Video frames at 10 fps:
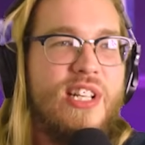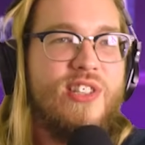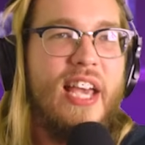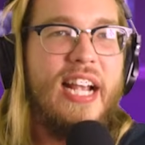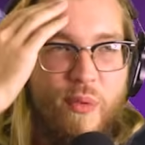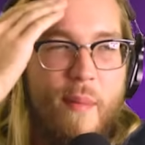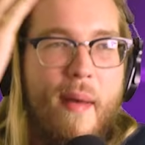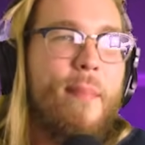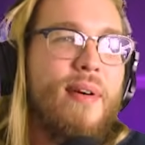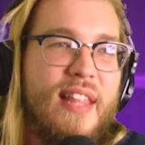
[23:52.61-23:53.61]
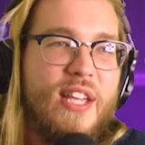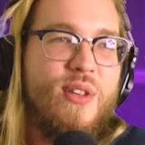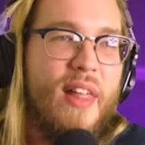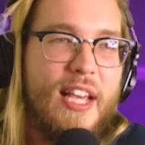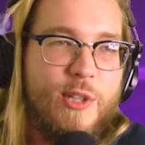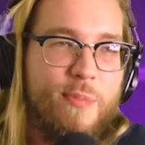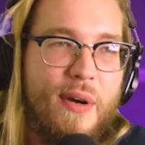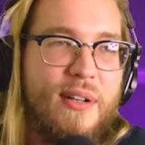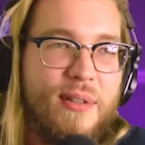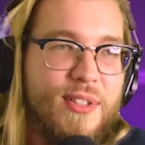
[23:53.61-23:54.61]
It's like, remember that you like
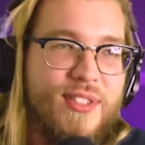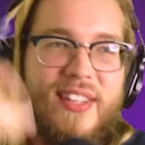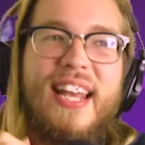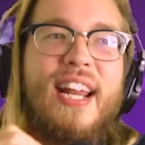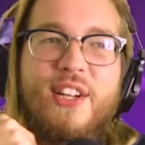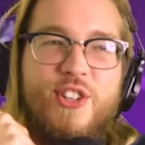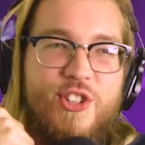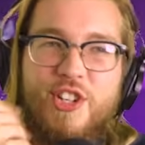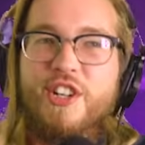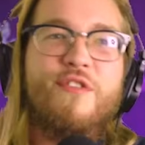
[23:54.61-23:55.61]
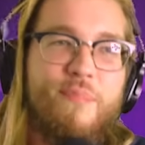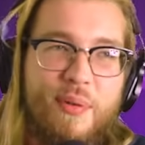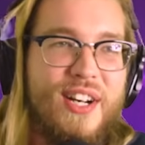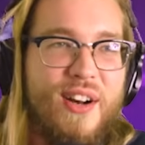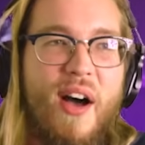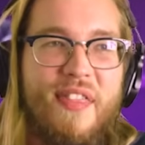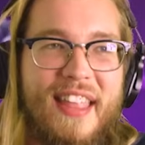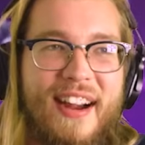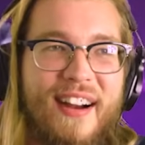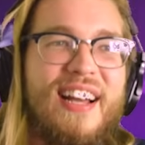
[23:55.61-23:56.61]
sprinkles and I should have put it on
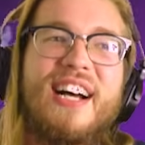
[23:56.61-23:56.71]
there,